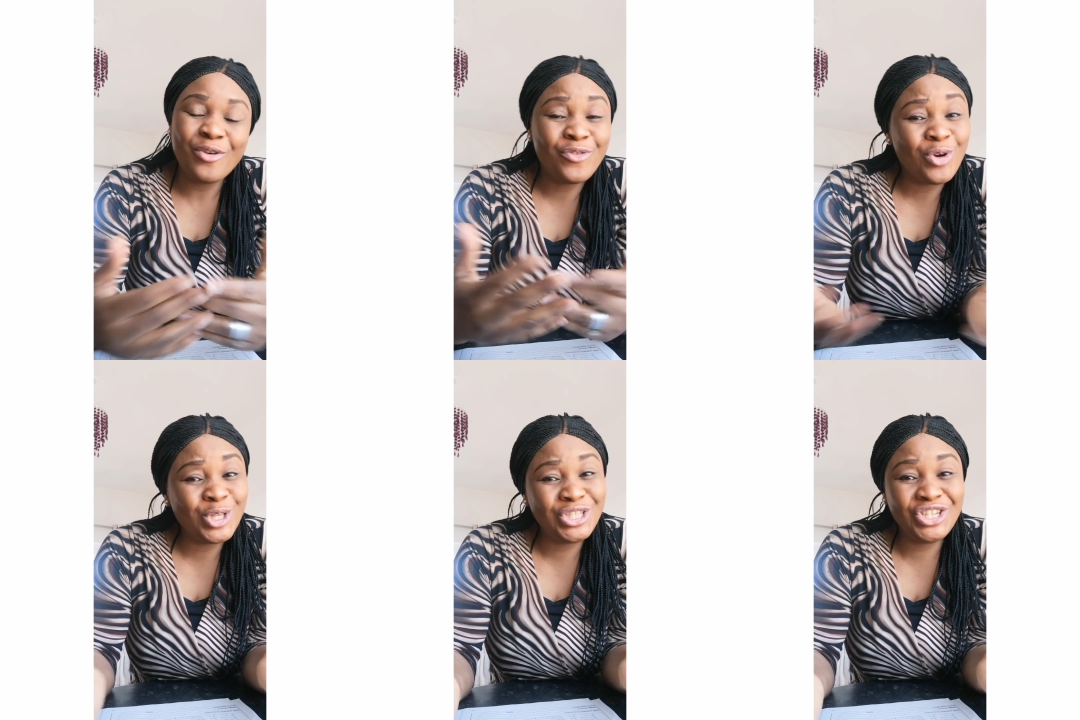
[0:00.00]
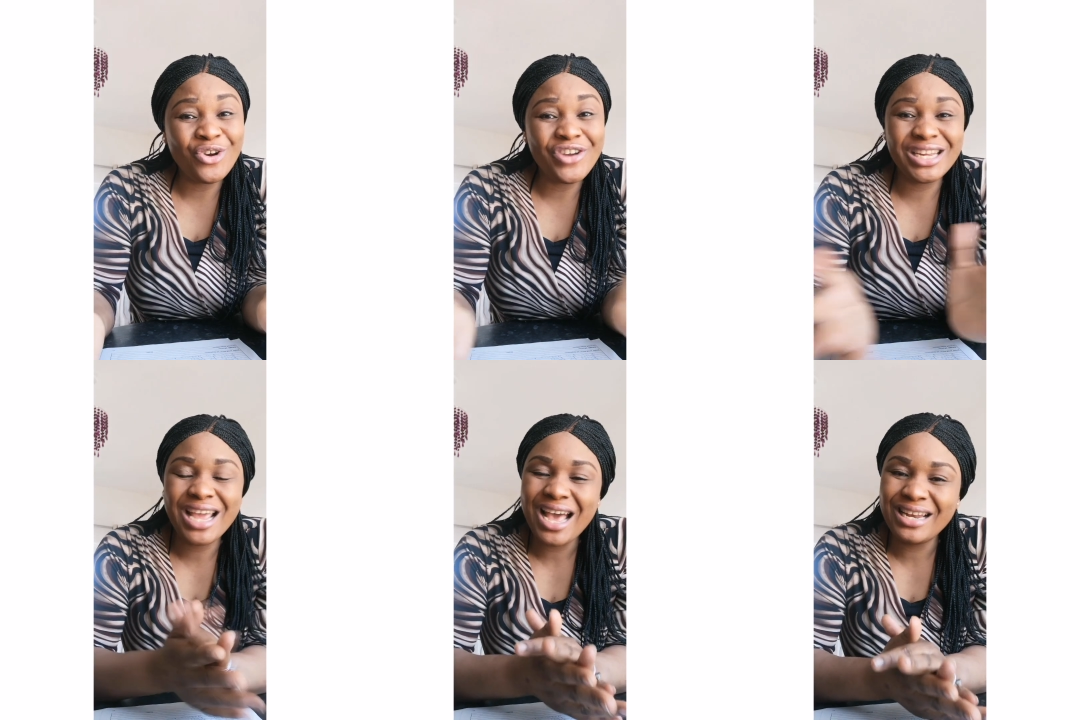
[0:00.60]
Of course, she
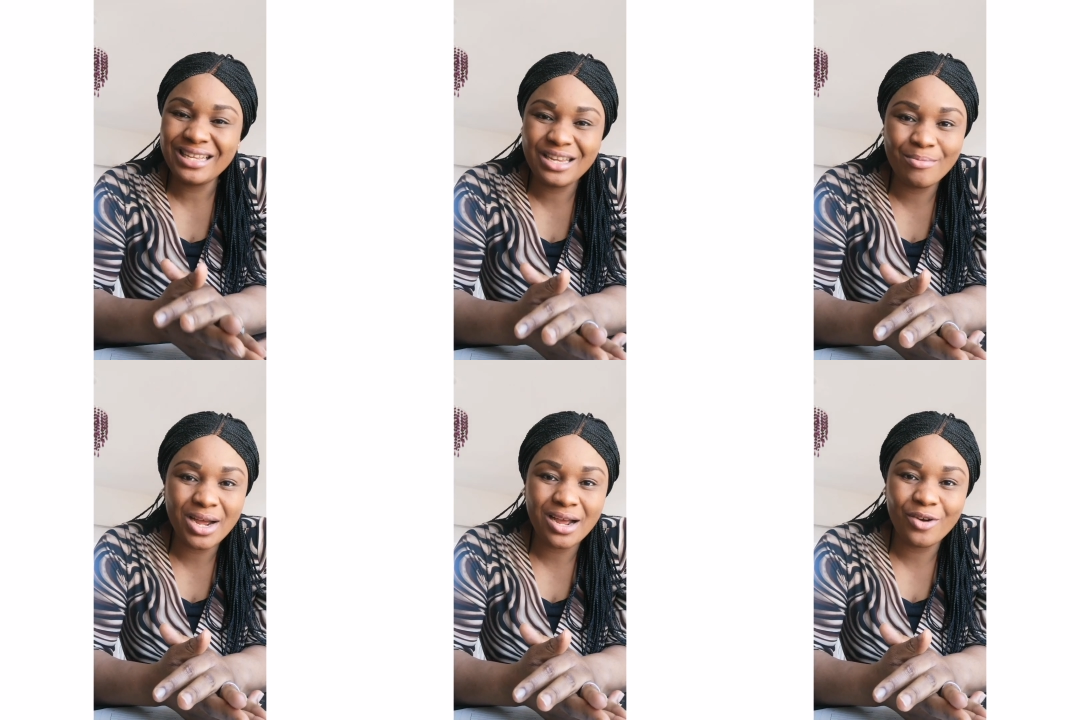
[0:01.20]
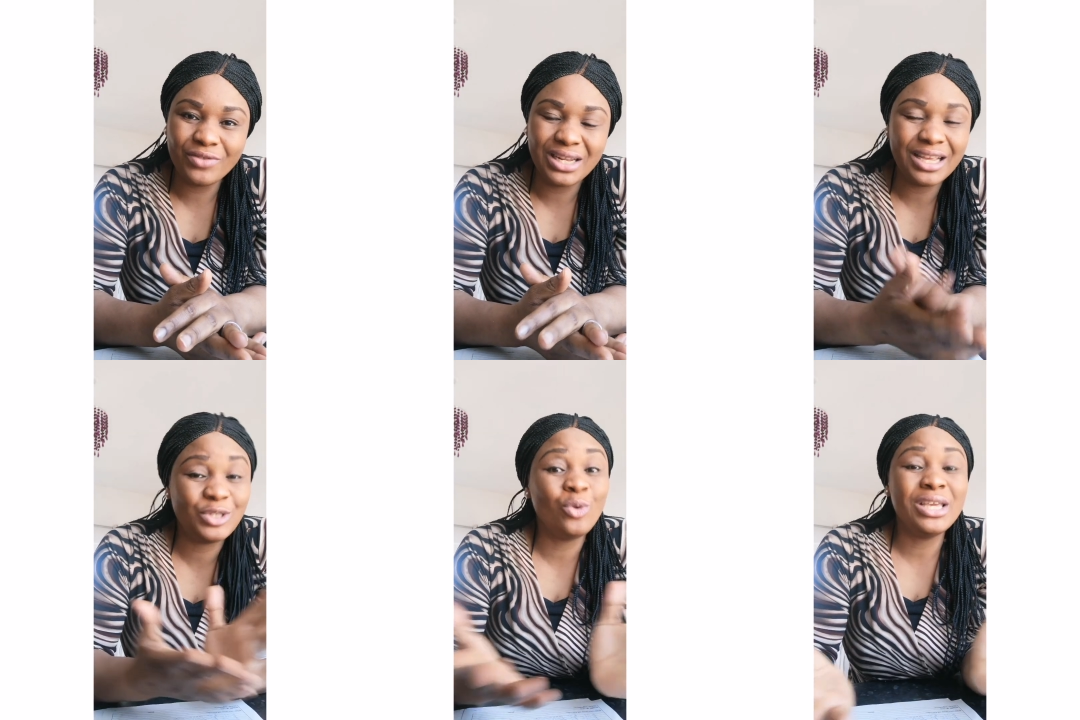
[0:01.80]
already had edema of the
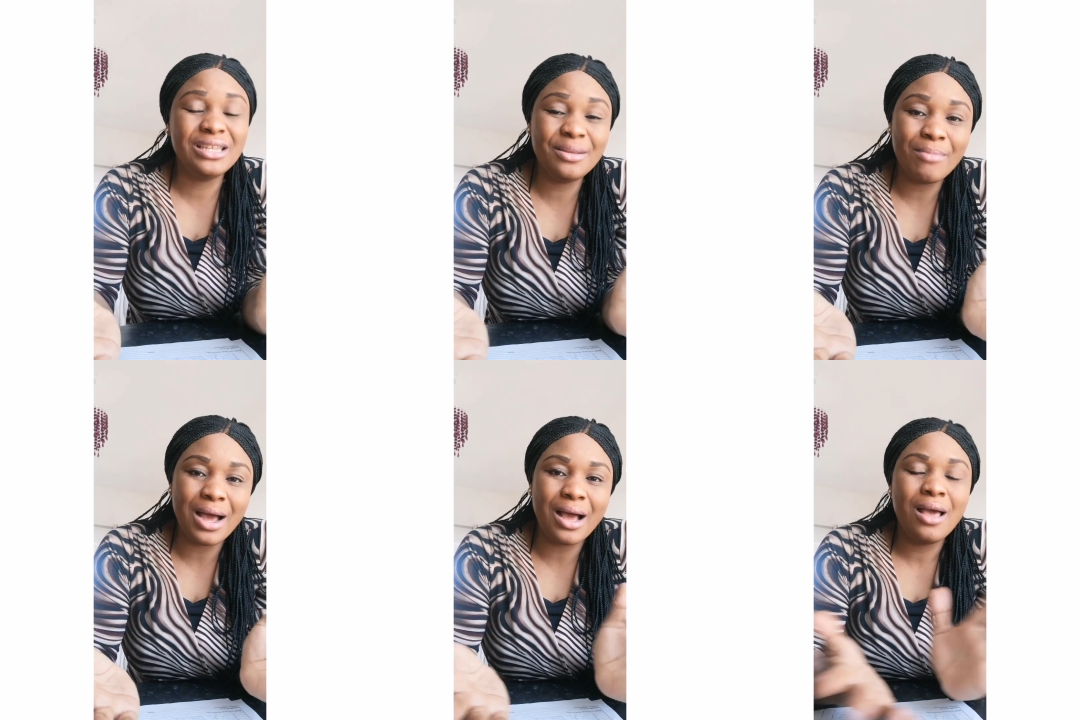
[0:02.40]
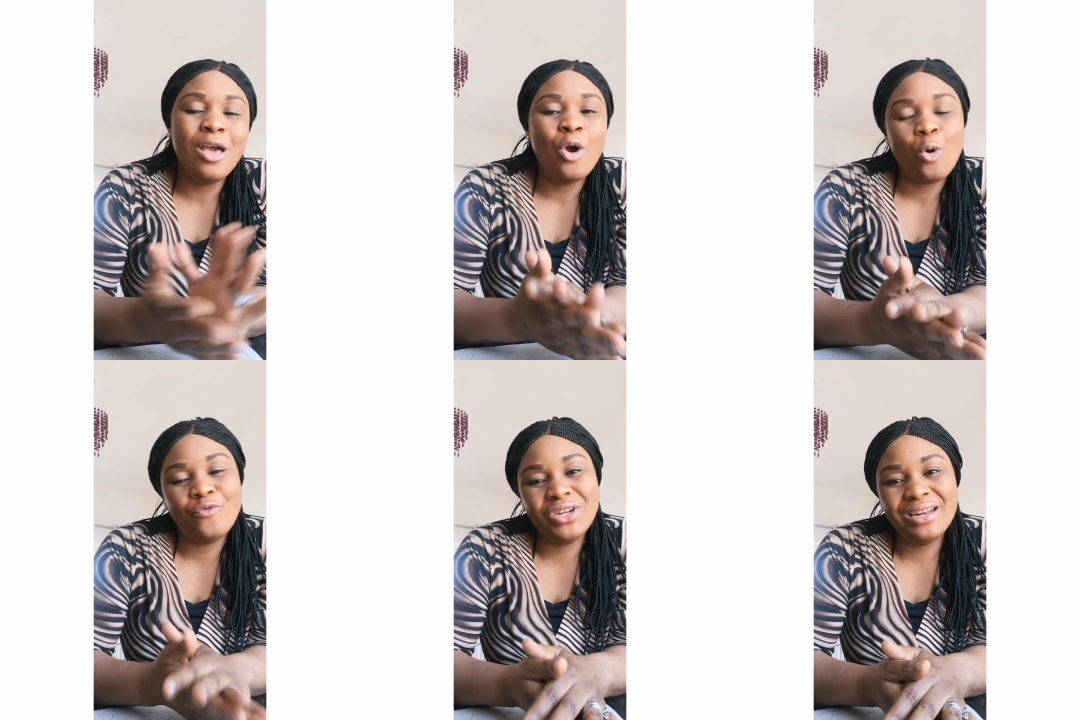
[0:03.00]
leg, so edema
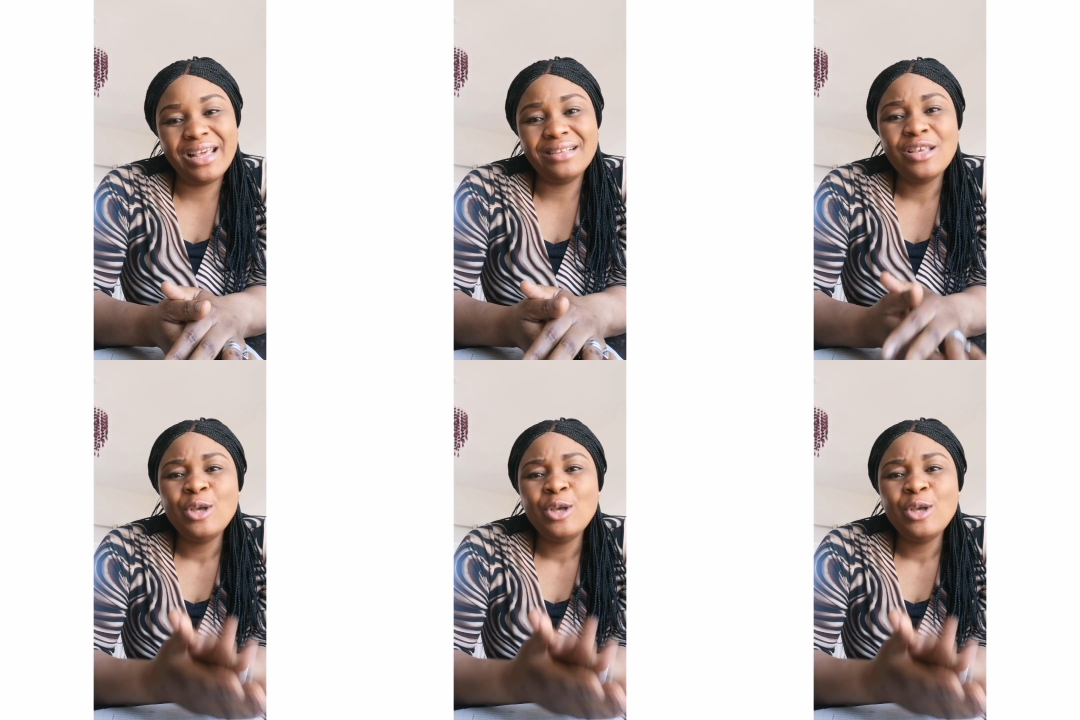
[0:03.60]
of the legs.